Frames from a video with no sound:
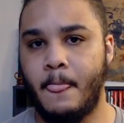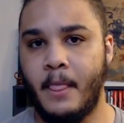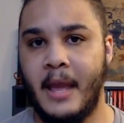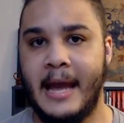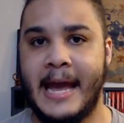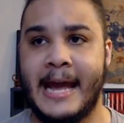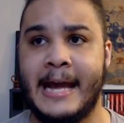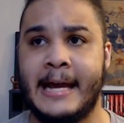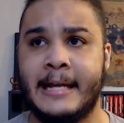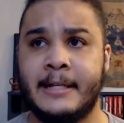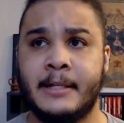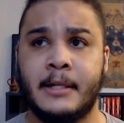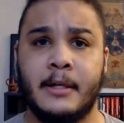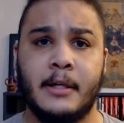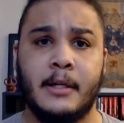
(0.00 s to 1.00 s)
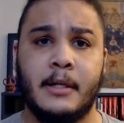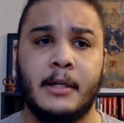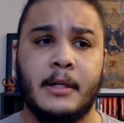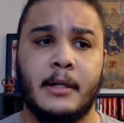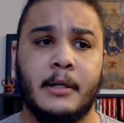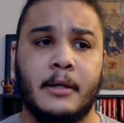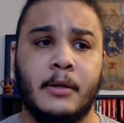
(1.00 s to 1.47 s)
and
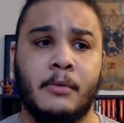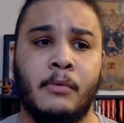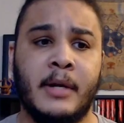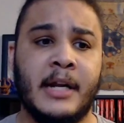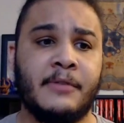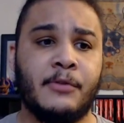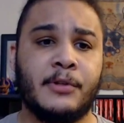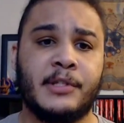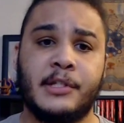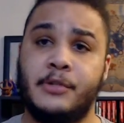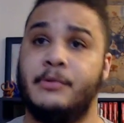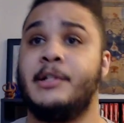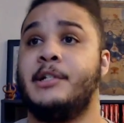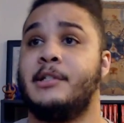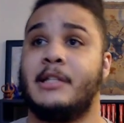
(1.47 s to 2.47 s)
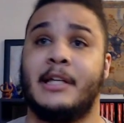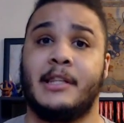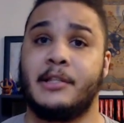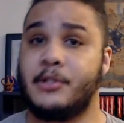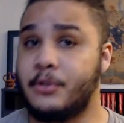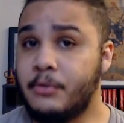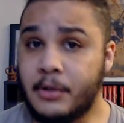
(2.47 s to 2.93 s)
whenever situations like
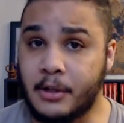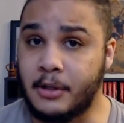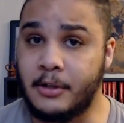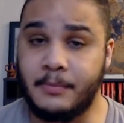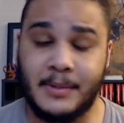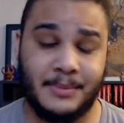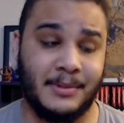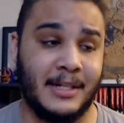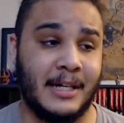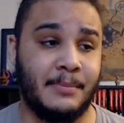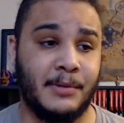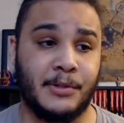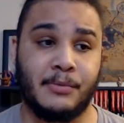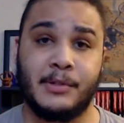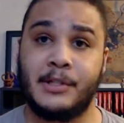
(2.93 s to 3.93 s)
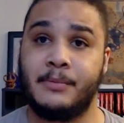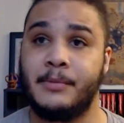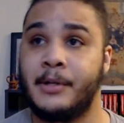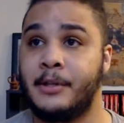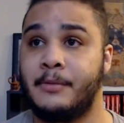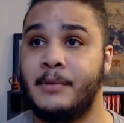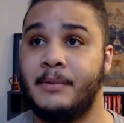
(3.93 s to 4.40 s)
this do occur, maybe it happens once a
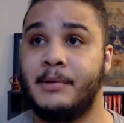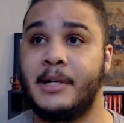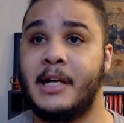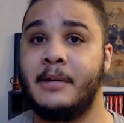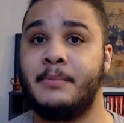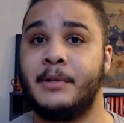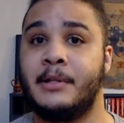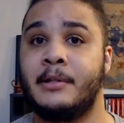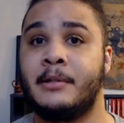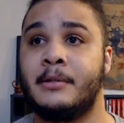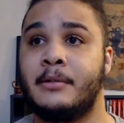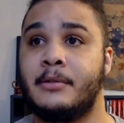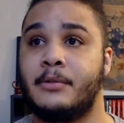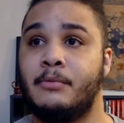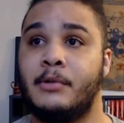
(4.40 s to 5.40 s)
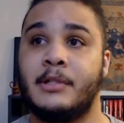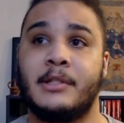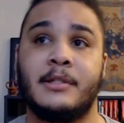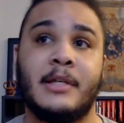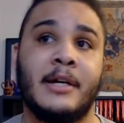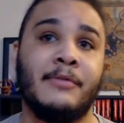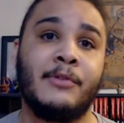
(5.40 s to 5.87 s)
month, maybe it happens
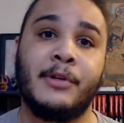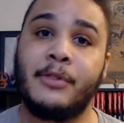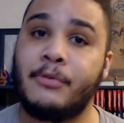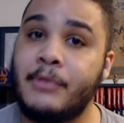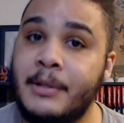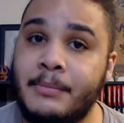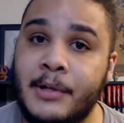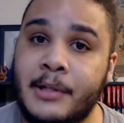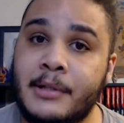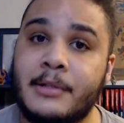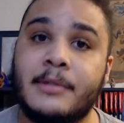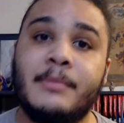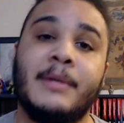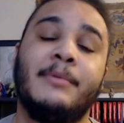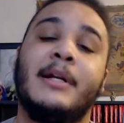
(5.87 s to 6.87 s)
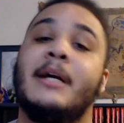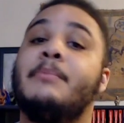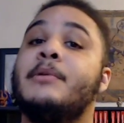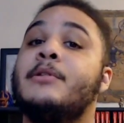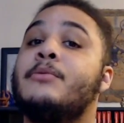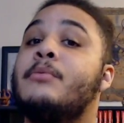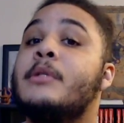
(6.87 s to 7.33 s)
once every 3 months, maybe it
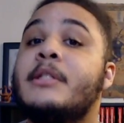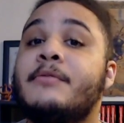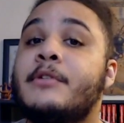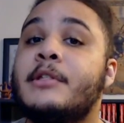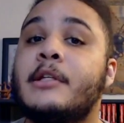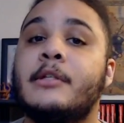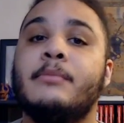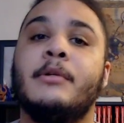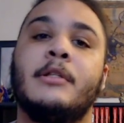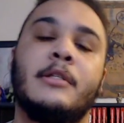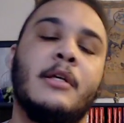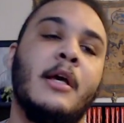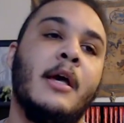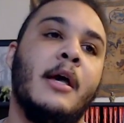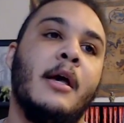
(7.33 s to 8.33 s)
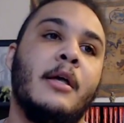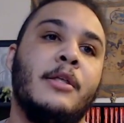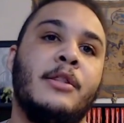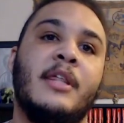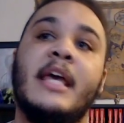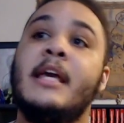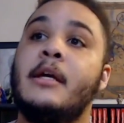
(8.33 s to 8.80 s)
happens once every 6 months,
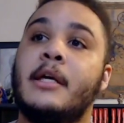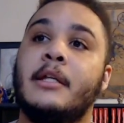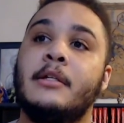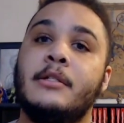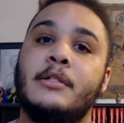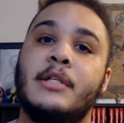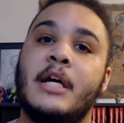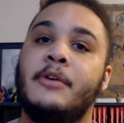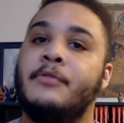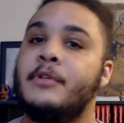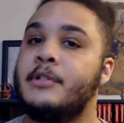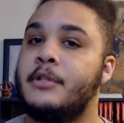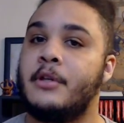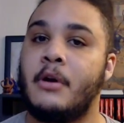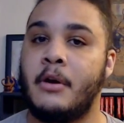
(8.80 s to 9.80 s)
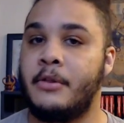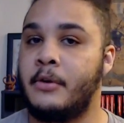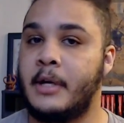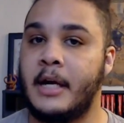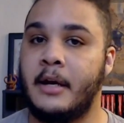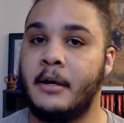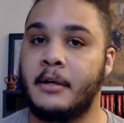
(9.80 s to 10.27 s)
they can delve into their other
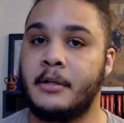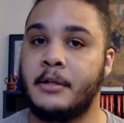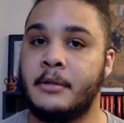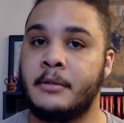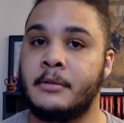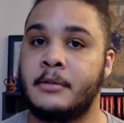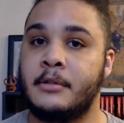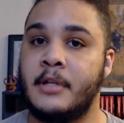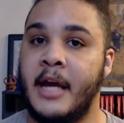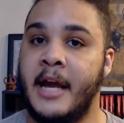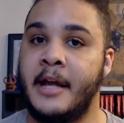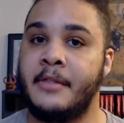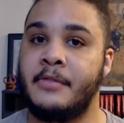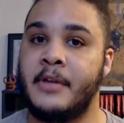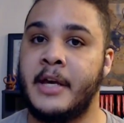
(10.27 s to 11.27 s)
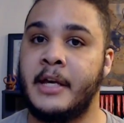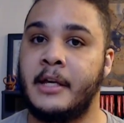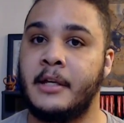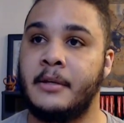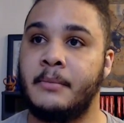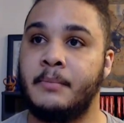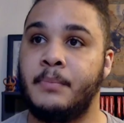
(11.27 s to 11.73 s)
characters and they
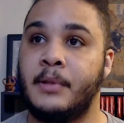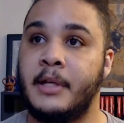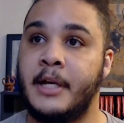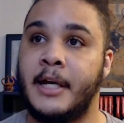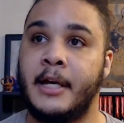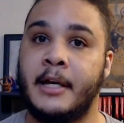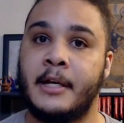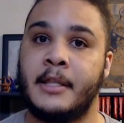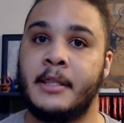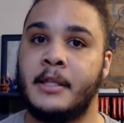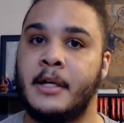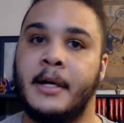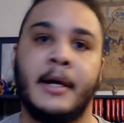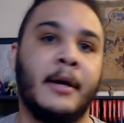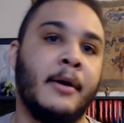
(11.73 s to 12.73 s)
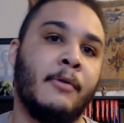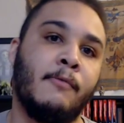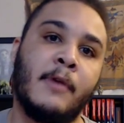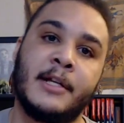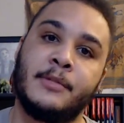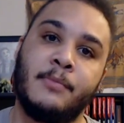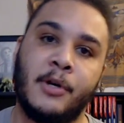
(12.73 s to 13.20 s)
can play in their
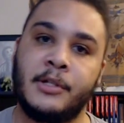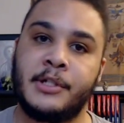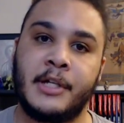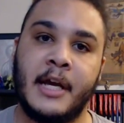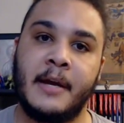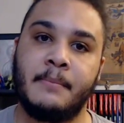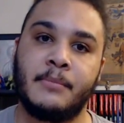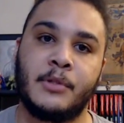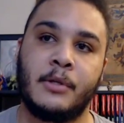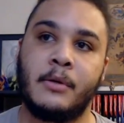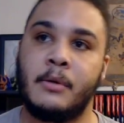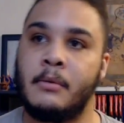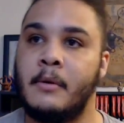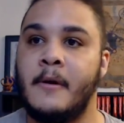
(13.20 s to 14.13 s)
West March game. So,